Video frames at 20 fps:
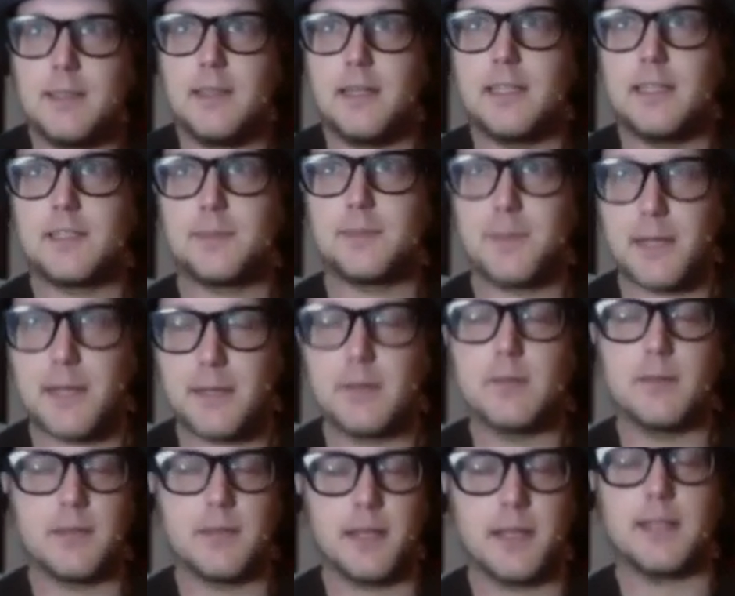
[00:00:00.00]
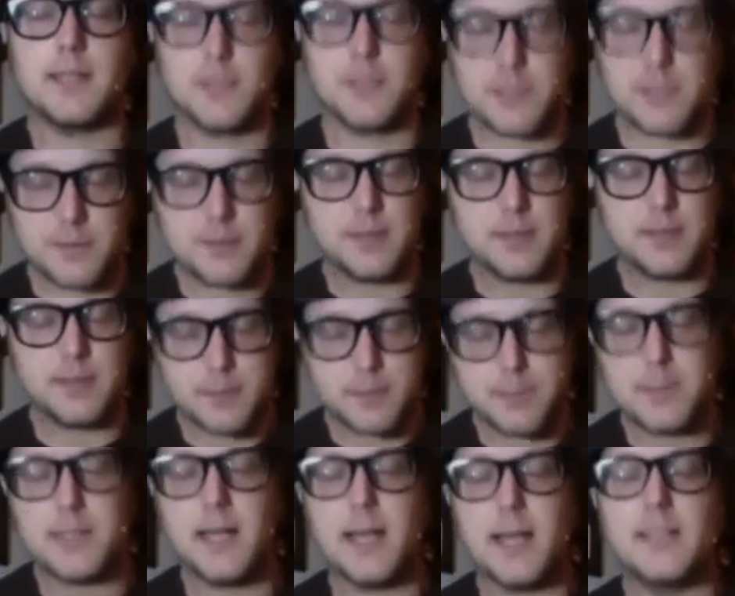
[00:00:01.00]
it's been like, just, it's
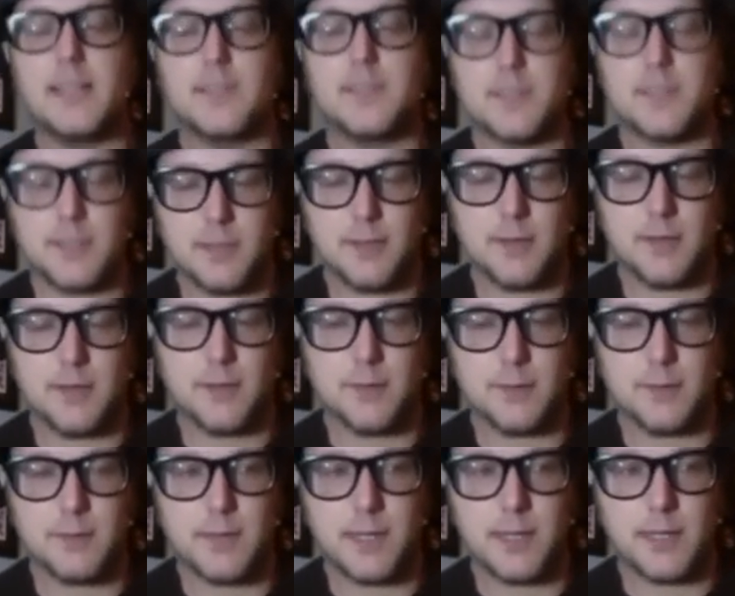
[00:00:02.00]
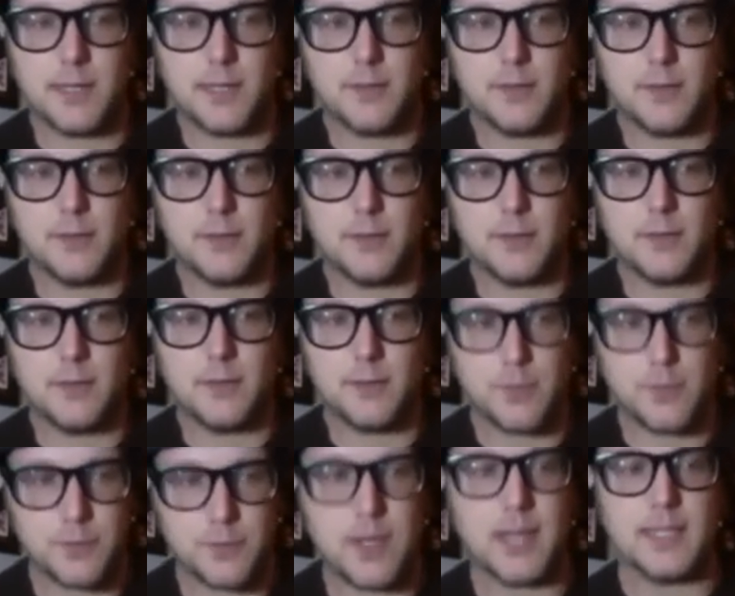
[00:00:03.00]
been nice to know that
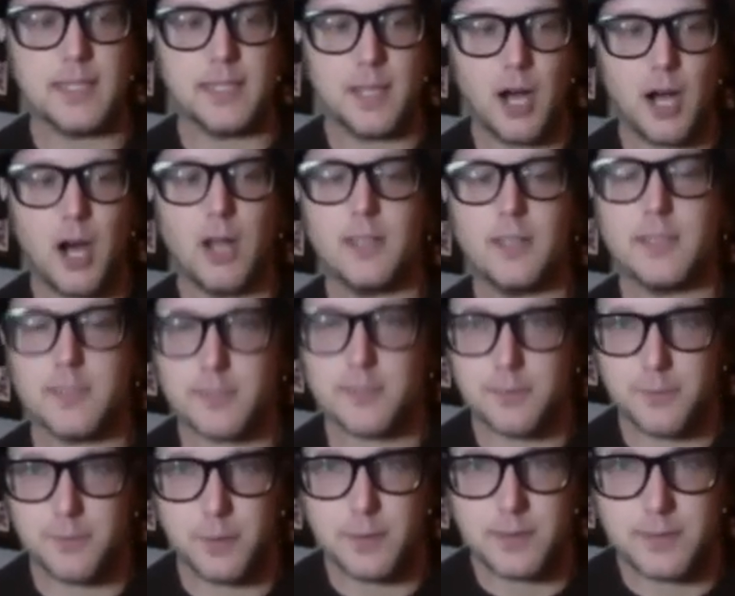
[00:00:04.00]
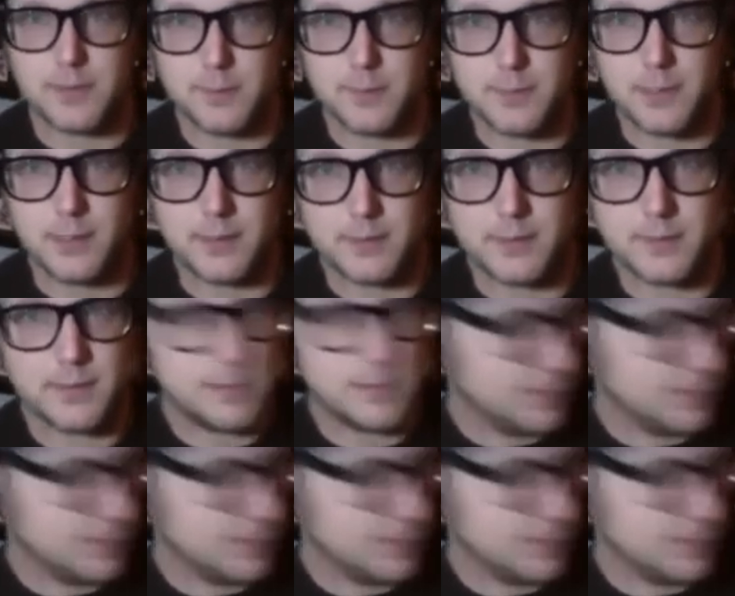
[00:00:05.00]
you've got an honest voice among it.